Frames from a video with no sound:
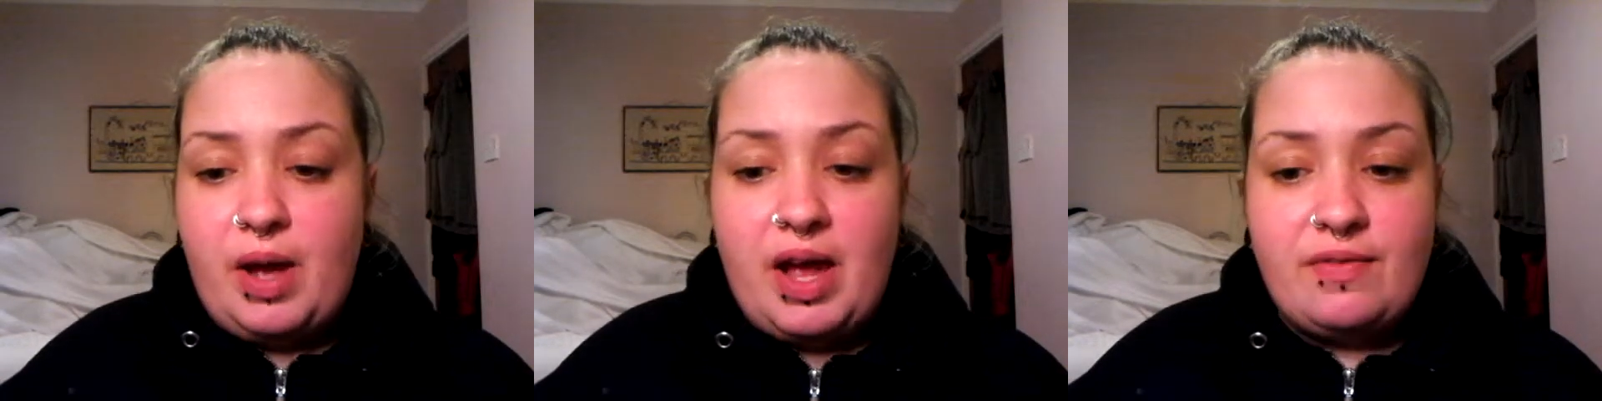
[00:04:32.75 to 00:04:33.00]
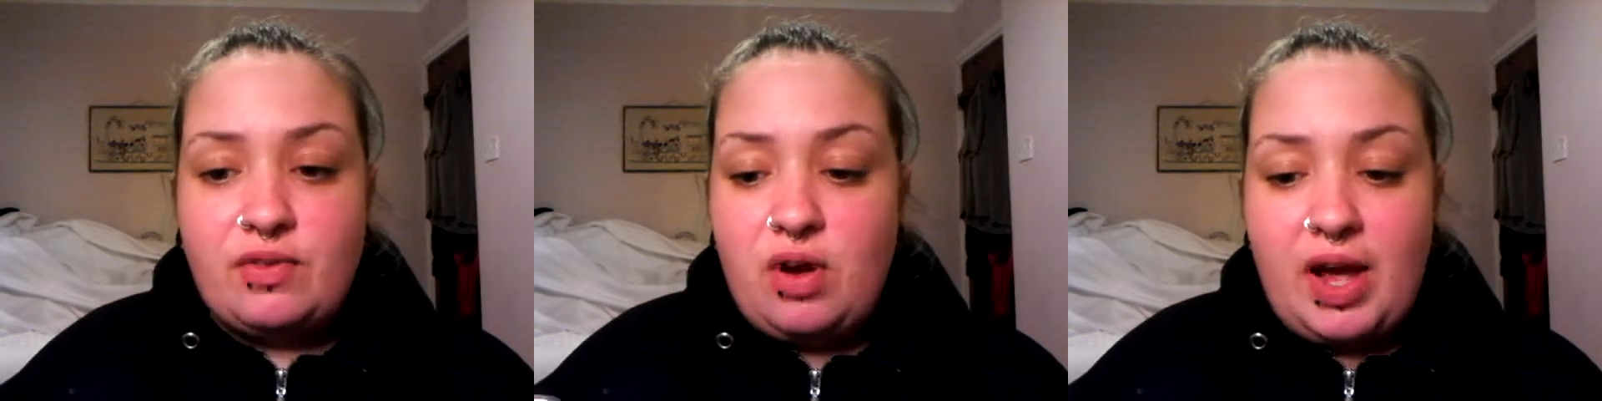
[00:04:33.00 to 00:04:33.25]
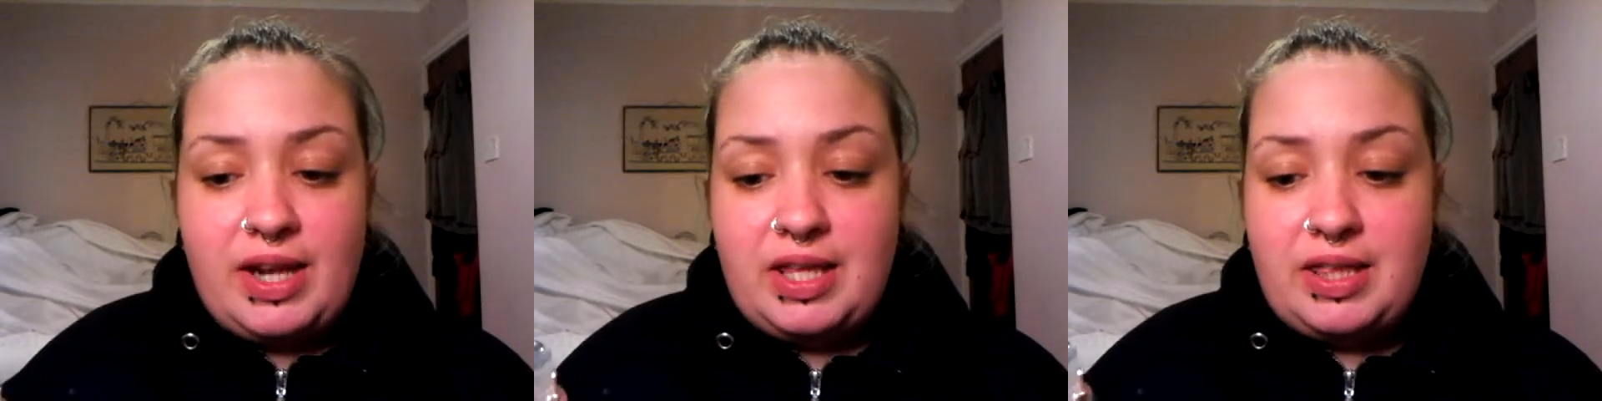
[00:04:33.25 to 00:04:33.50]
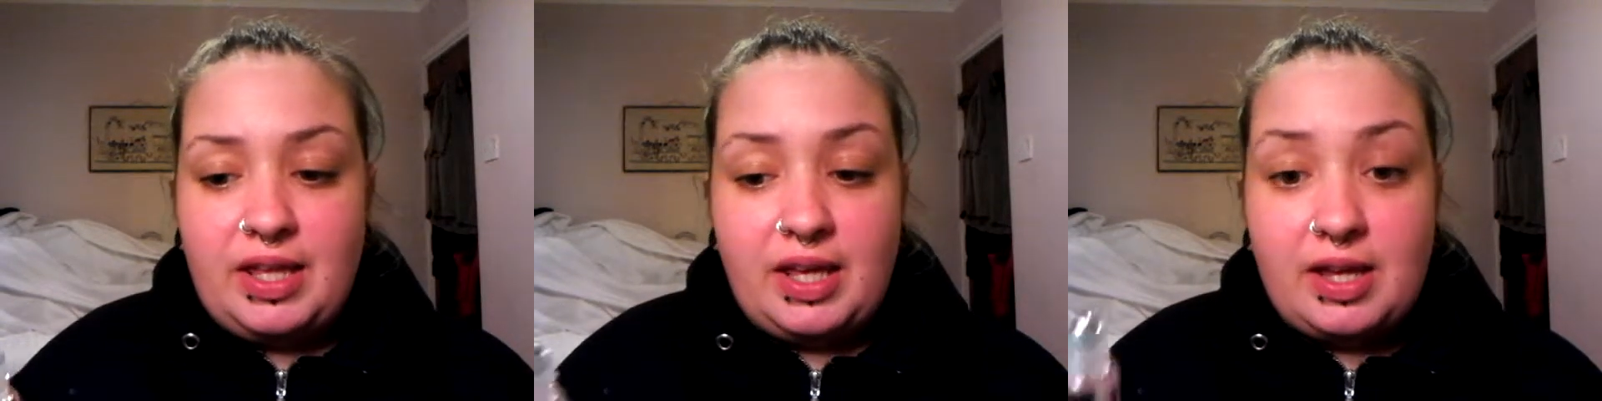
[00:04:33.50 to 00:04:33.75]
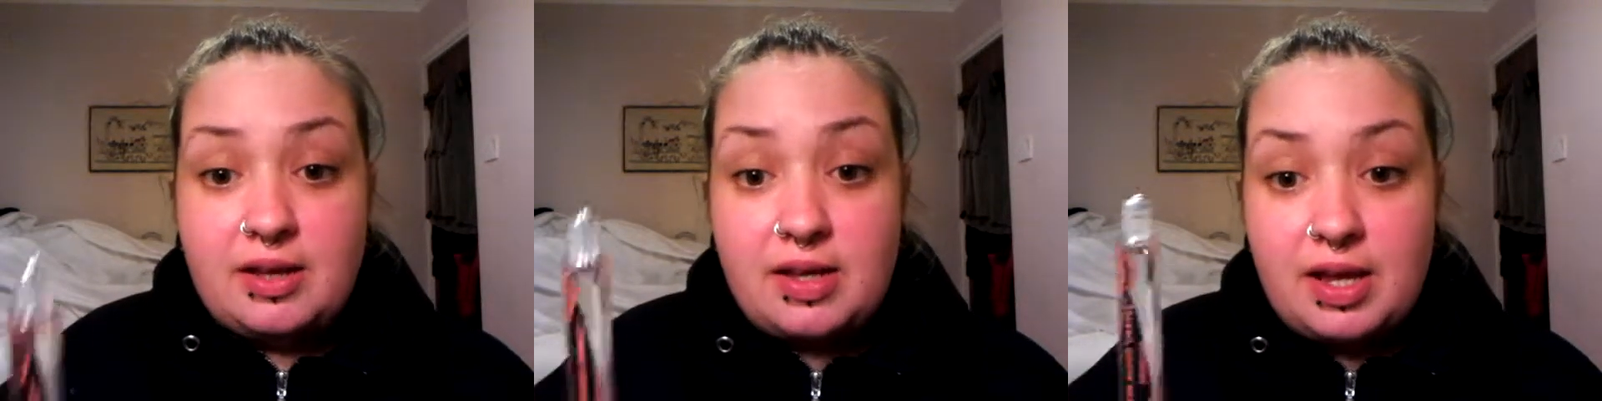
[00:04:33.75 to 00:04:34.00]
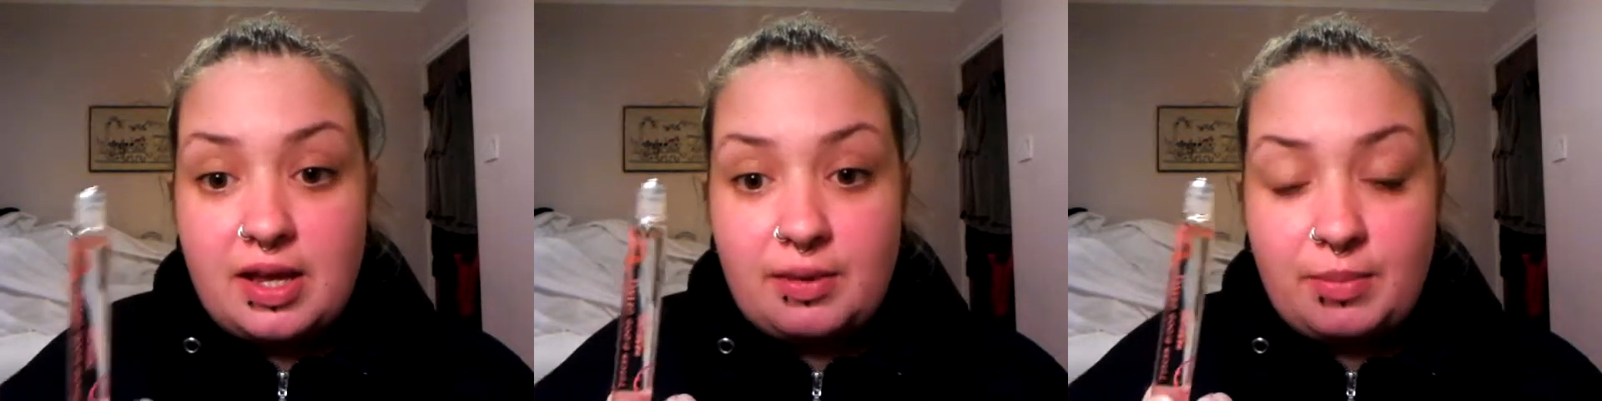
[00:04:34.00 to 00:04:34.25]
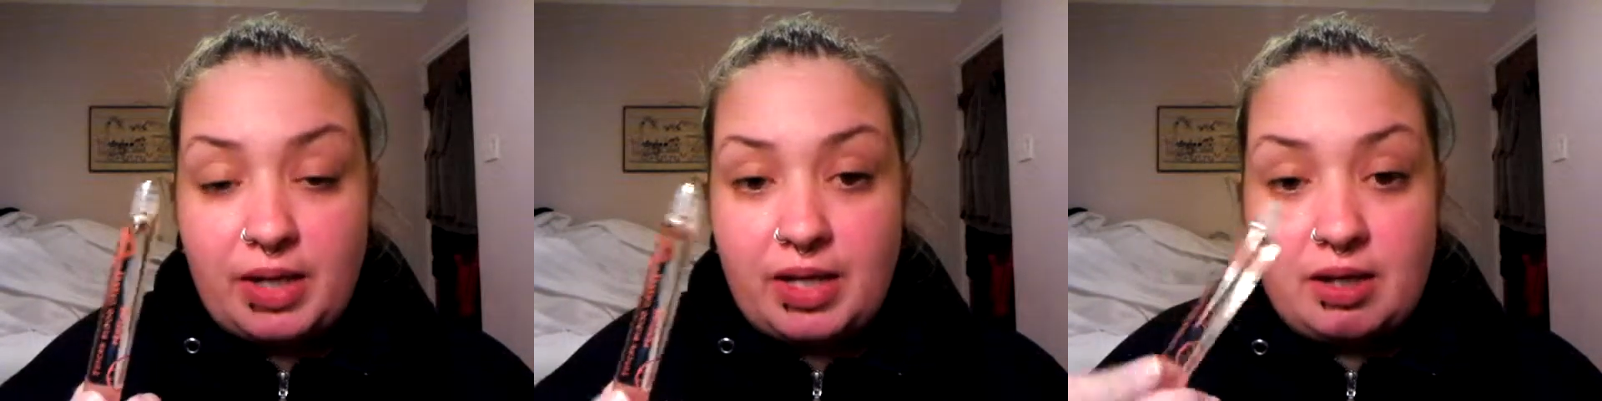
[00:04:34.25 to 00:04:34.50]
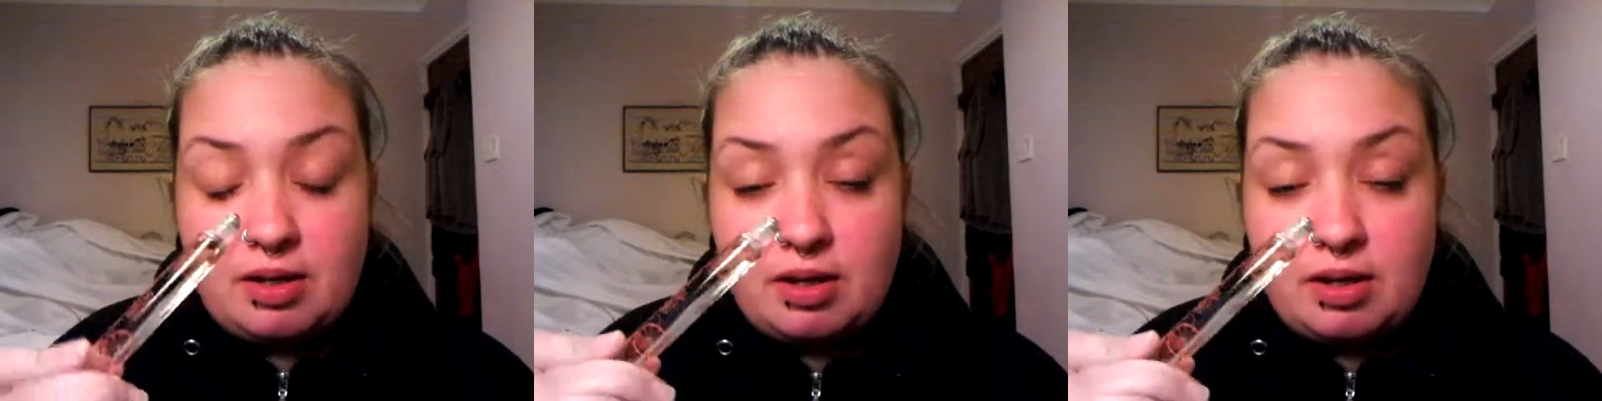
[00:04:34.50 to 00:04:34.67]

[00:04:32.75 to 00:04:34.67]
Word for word: I haven't got anything in my